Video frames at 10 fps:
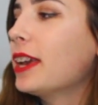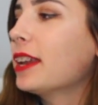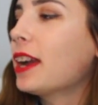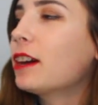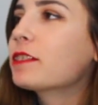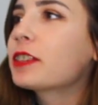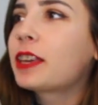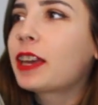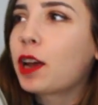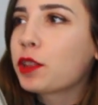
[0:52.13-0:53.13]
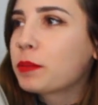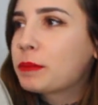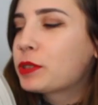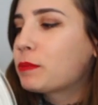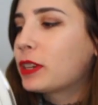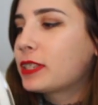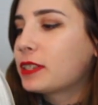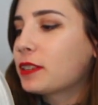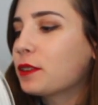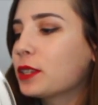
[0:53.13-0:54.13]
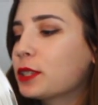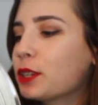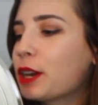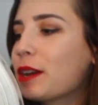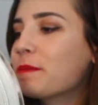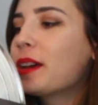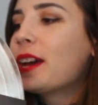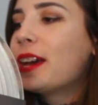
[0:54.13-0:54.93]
And I was looking at other people's pressings on Instagram,